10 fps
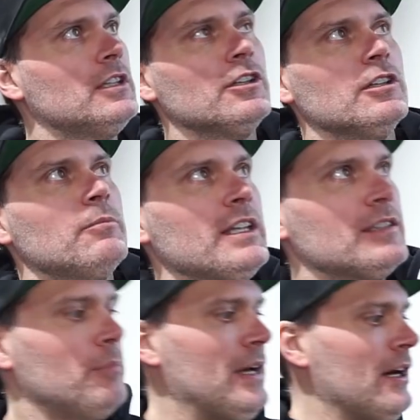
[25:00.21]
clearly makes
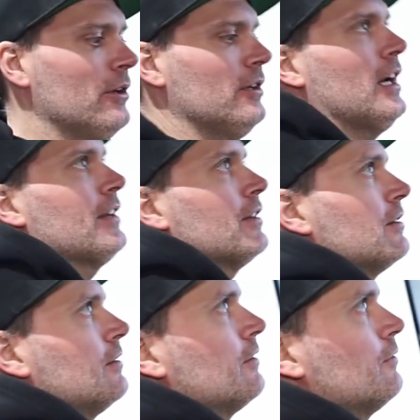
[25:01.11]
the power. At the
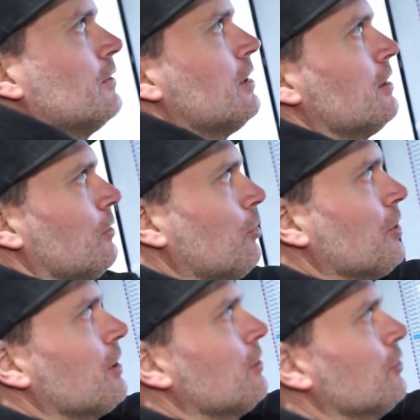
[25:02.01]

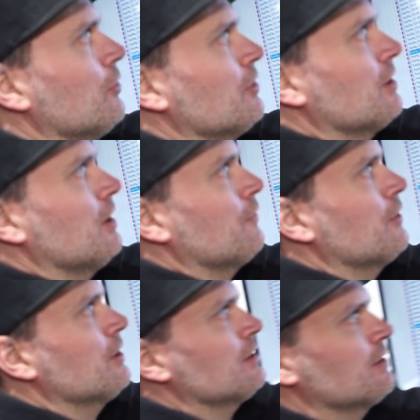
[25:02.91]
one thing you'll notice a difference